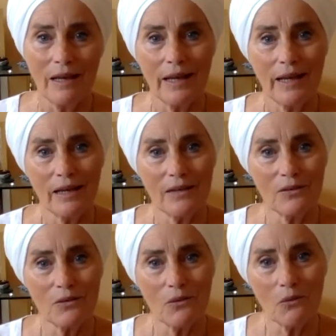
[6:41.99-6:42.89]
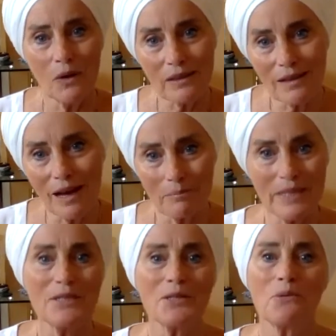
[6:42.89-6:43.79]
and what got
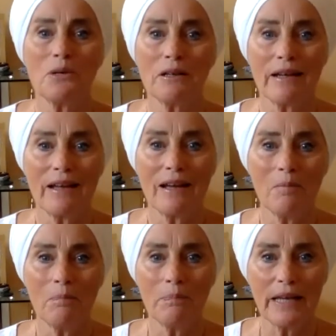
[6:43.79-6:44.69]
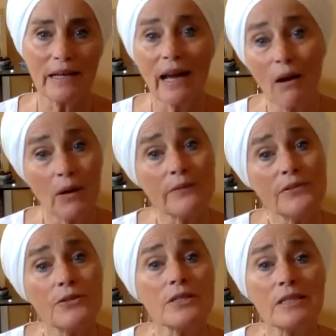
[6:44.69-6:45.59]
me to where I am and how I've
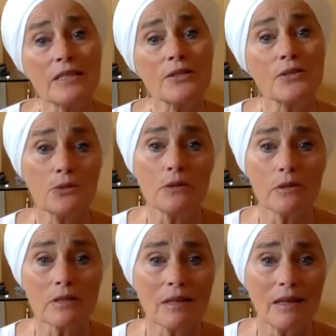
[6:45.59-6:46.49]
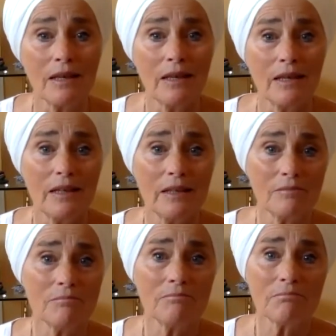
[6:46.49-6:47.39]
used these tools
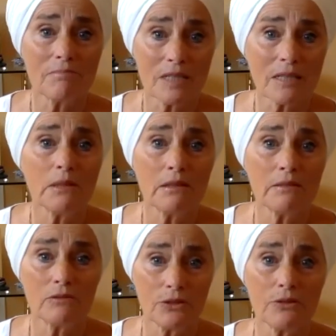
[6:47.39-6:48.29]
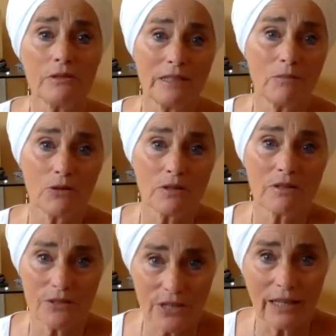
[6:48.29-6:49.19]
in some of the truly most
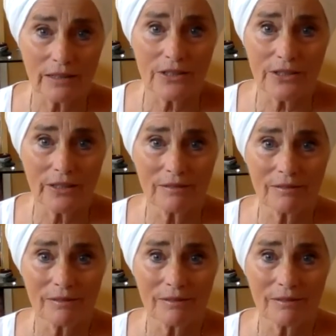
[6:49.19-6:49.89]
challenging